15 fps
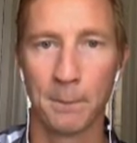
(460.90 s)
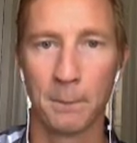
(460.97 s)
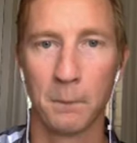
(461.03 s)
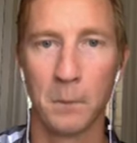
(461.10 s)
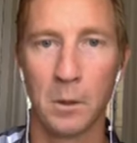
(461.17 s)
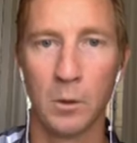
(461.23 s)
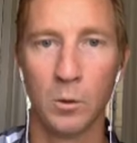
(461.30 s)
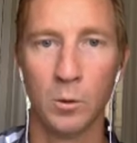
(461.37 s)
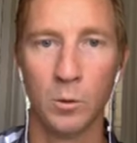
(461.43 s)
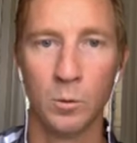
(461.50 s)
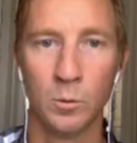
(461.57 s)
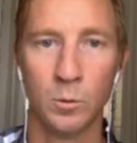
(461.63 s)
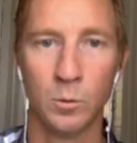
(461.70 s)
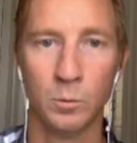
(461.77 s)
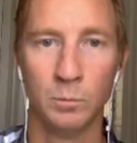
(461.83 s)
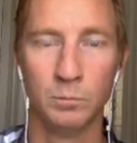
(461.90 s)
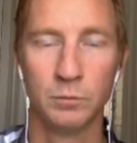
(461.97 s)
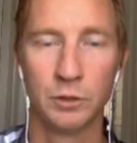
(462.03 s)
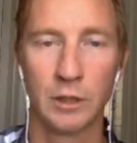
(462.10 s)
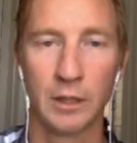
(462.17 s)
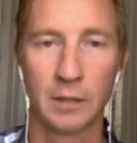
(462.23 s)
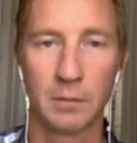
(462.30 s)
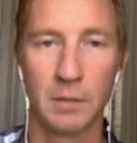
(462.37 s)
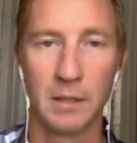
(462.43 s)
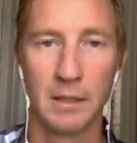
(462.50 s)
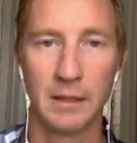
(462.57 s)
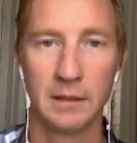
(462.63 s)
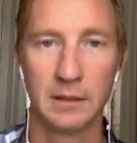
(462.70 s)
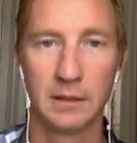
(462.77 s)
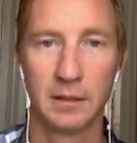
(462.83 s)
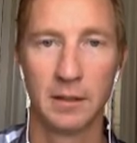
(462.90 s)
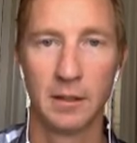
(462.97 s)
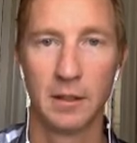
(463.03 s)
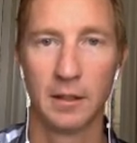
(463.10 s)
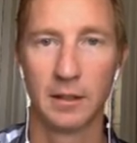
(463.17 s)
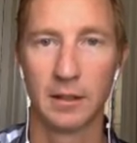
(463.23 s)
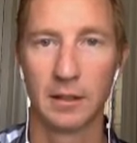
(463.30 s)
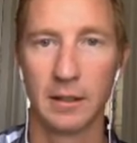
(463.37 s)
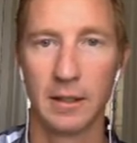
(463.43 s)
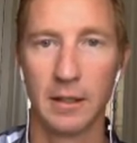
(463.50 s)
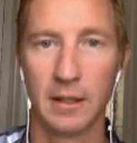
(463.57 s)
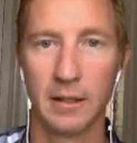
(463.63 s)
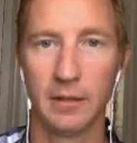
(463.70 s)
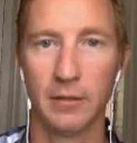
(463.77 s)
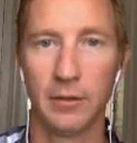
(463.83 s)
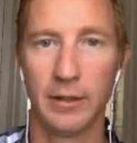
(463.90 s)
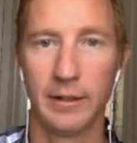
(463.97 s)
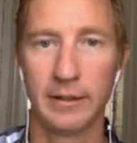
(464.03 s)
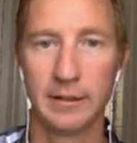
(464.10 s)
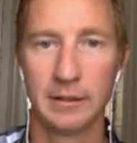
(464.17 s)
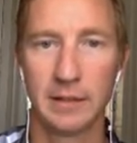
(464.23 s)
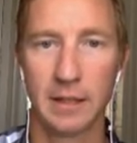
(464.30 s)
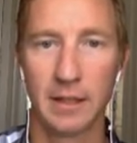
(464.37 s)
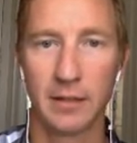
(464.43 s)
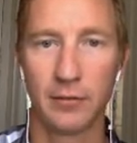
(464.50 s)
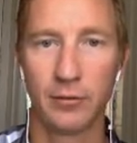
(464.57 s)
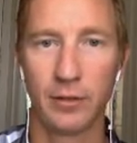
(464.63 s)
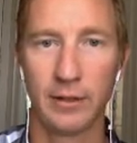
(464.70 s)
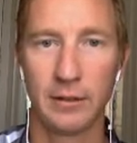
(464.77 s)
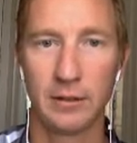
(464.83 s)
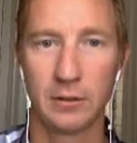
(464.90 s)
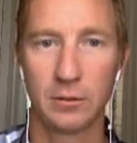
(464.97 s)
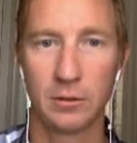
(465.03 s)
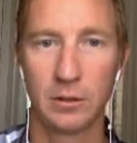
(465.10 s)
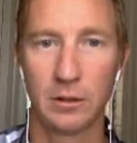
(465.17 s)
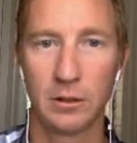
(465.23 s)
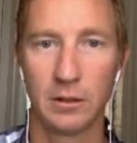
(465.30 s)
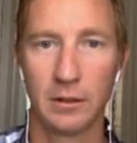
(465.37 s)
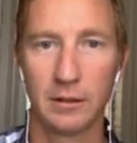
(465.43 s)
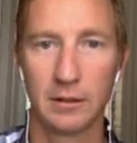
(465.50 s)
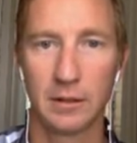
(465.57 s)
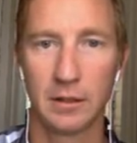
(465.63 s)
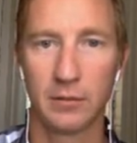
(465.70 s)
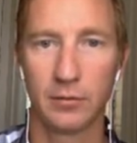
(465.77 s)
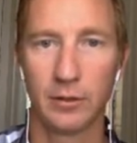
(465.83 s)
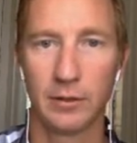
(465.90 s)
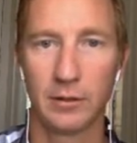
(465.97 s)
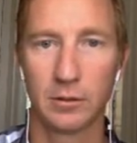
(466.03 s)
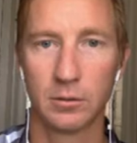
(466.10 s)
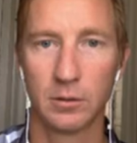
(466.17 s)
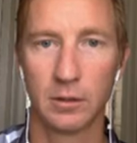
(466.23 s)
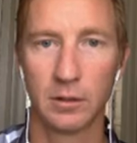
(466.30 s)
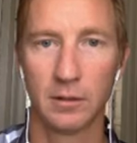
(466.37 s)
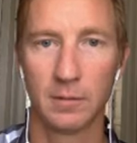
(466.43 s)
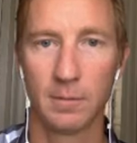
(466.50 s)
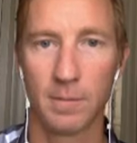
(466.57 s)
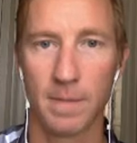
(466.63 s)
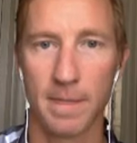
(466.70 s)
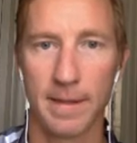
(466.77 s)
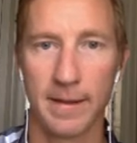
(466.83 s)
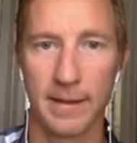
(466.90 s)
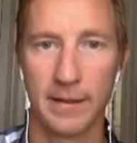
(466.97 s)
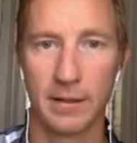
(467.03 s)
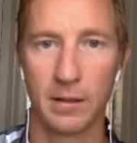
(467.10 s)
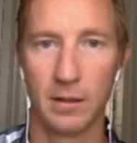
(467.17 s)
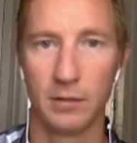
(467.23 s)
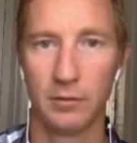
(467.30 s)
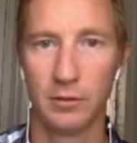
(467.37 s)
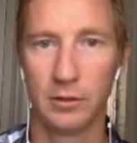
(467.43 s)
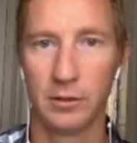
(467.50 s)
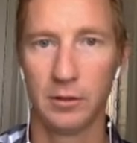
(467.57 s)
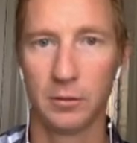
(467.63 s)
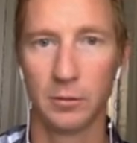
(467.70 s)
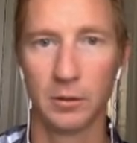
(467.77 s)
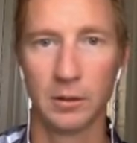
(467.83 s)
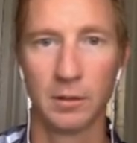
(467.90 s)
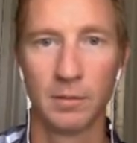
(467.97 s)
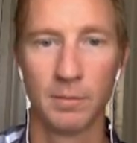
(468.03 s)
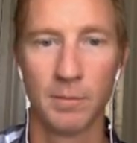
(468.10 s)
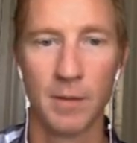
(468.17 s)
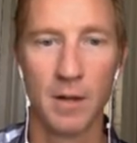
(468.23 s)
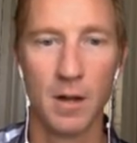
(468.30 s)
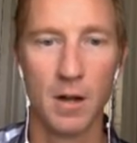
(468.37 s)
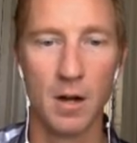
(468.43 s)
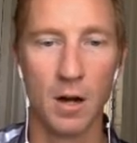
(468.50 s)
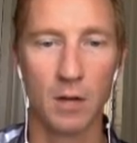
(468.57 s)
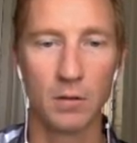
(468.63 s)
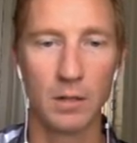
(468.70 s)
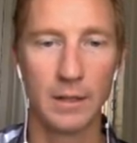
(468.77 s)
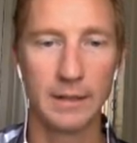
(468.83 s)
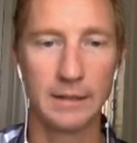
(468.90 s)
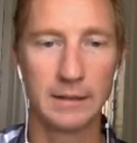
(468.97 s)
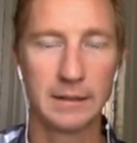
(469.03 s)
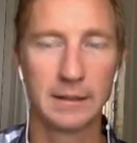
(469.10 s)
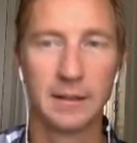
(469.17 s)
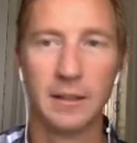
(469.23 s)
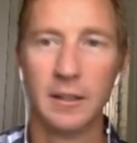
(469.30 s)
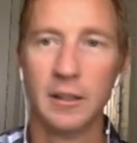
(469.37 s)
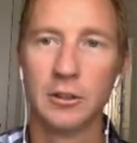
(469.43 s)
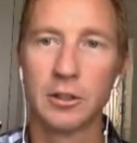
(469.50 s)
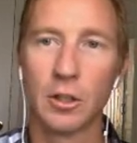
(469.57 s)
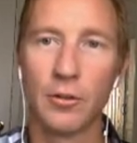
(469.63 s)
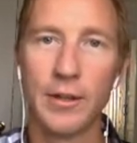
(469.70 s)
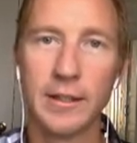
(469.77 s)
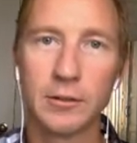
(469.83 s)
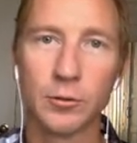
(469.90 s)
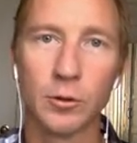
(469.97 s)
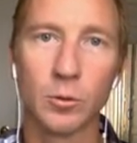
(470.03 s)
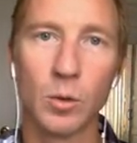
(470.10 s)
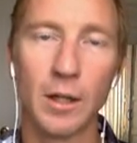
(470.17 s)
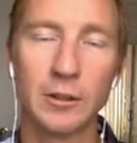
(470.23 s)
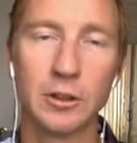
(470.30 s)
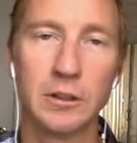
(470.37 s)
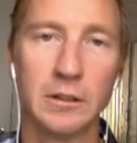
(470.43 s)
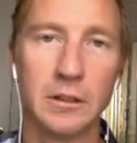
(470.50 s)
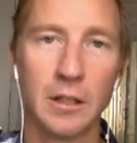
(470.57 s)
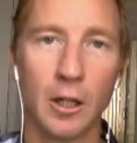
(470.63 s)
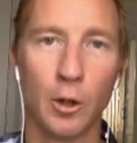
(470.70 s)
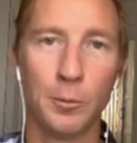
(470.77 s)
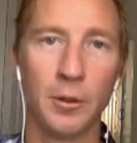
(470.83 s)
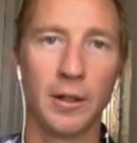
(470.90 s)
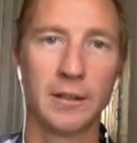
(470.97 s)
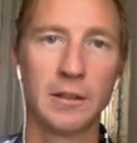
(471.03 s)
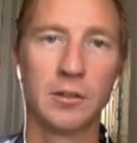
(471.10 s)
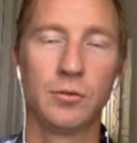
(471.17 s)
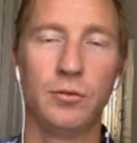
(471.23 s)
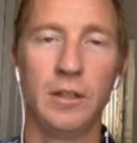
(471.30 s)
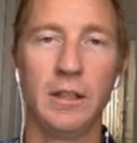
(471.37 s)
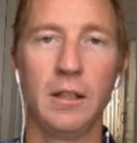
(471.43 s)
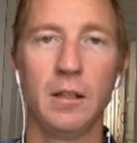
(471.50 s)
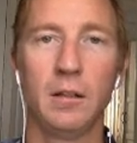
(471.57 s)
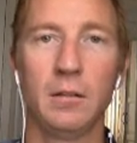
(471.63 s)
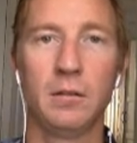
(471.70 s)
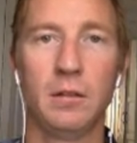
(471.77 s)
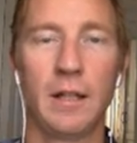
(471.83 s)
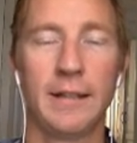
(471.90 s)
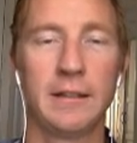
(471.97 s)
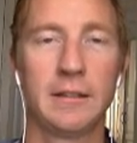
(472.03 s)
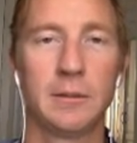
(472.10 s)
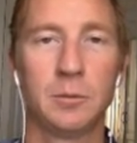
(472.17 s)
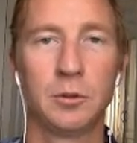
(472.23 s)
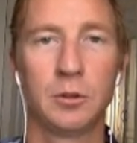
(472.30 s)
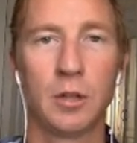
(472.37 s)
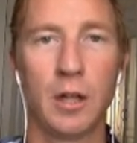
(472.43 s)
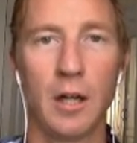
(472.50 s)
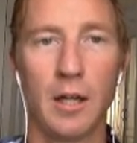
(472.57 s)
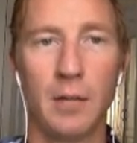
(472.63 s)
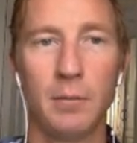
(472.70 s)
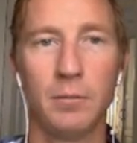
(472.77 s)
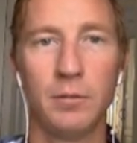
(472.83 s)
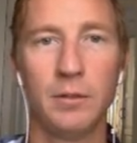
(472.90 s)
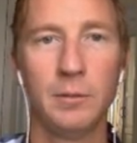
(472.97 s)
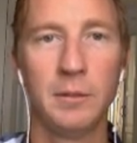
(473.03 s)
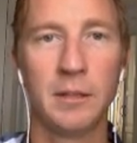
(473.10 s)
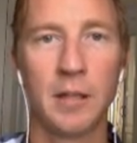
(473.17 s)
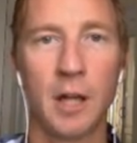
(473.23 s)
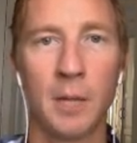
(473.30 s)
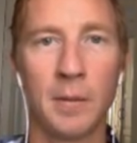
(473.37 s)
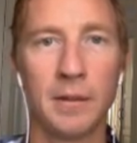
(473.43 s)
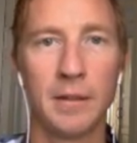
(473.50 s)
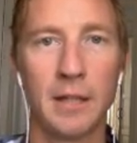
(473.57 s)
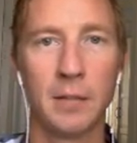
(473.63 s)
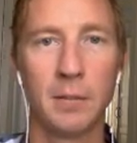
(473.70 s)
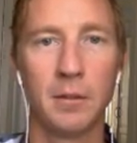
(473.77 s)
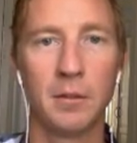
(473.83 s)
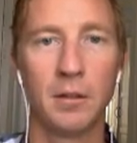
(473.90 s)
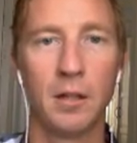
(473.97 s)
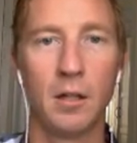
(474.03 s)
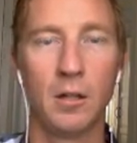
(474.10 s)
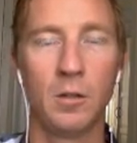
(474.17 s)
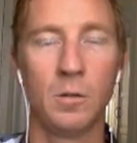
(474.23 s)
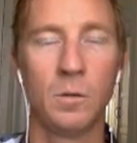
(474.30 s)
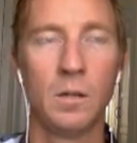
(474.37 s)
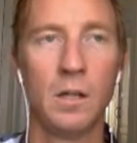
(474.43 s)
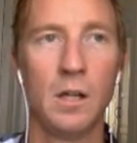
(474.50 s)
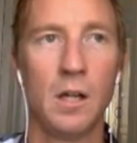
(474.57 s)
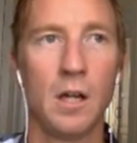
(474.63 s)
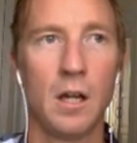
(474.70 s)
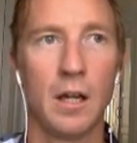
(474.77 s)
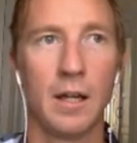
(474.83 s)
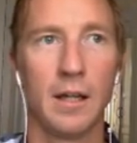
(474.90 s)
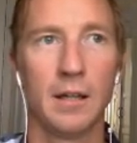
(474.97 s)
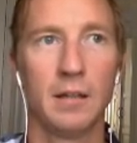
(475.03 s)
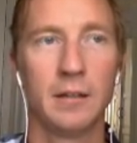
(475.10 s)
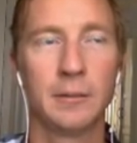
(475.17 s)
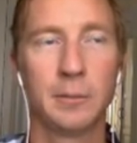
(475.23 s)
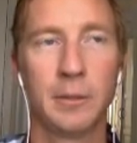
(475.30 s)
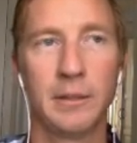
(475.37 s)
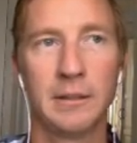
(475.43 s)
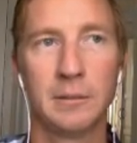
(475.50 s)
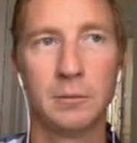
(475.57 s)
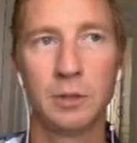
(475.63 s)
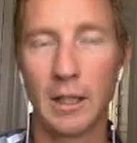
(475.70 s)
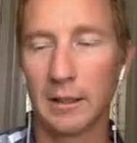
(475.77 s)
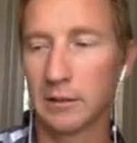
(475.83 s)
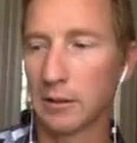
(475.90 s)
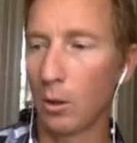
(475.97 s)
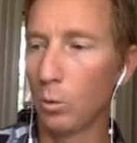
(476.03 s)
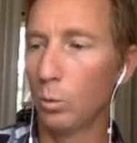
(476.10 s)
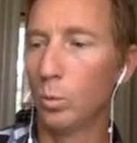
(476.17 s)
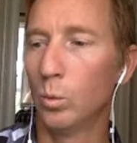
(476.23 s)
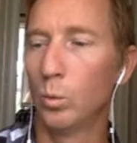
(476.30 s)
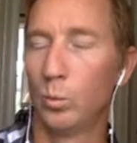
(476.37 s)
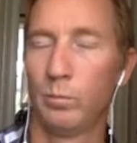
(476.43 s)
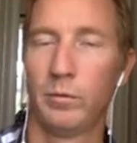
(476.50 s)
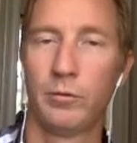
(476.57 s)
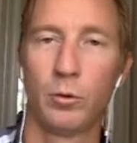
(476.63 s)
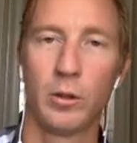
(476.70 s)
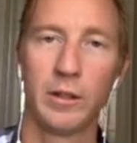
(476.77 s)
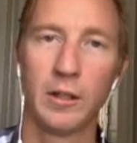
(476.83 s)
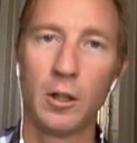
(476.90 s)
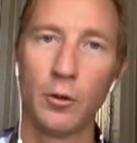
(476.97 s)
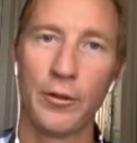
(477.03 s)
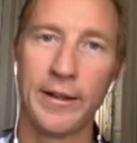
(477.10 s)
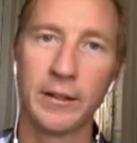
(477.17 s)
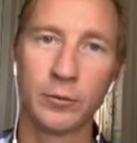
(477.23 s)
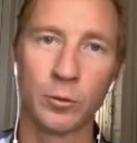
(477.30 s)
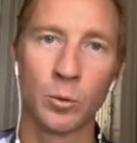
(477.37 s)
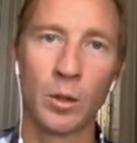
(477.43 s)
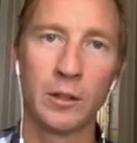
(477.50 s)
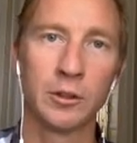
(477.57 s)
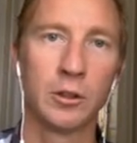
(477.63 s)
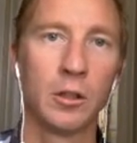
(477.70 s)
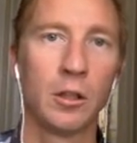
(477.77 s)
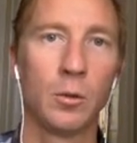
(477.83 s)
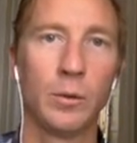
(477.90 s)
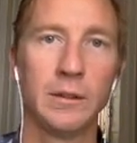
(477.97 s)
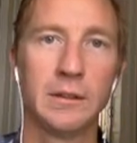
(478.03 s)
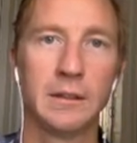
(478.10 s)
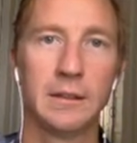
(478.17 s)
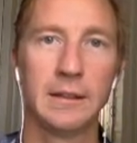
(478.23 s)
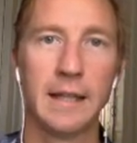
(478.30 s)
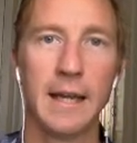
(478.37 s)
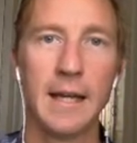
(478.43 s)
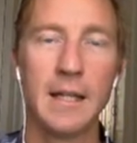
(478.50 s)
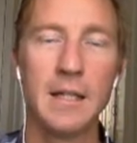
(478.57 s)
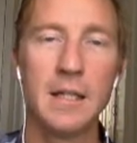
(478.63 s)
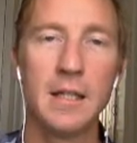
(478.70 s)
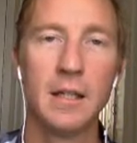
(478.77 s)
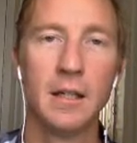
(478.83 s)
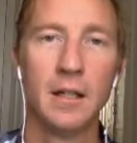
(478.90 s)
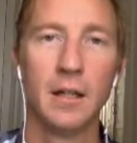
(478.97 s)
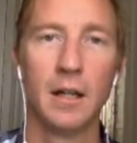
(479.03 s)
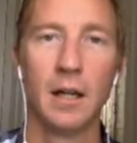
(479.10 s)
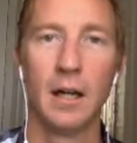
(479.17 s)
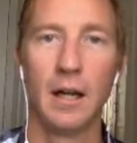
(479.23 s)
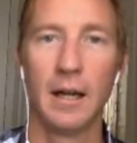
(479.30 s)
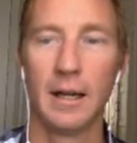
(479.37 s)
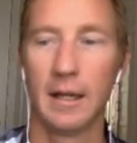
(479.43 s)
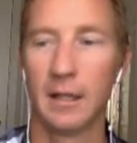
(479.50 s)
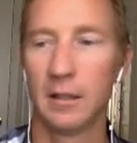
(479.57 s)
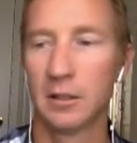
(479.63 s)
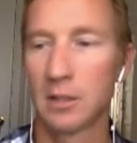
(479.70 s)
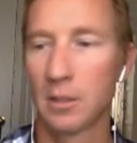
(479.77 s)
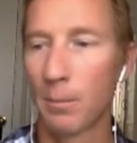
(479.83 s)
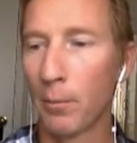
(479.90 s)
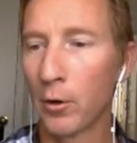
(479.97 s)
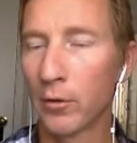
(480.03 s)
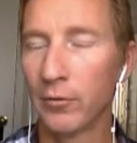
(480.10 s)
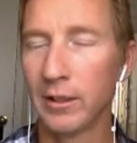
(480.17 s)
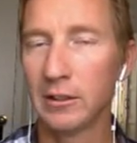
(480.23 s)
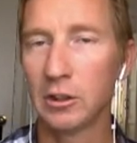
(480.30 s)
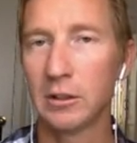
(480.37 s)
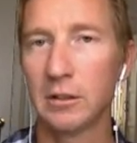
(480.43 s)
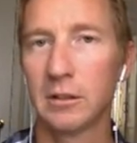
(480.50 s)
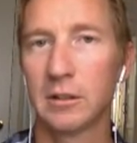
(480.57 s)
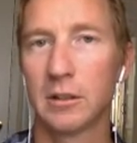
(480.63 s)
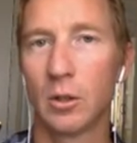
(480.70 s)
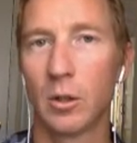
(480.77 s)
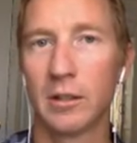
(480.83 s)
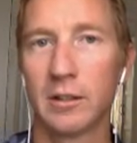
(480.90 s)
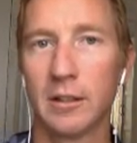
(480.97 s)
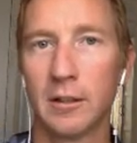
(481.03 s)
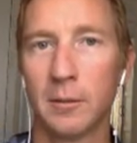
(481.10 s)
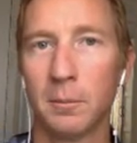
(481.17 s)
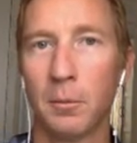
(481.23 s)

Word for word: Boom, checkmate. Cannot, that is not a flight square, that's not a flight square, and obviously the rook. All right, so thanks for watching. I hope you liked this video. Like, subscribe, leave me a comment down below, and let's play some chess. Oh, before I go, thanks for watching all the way till the end, and some motivation to go out there and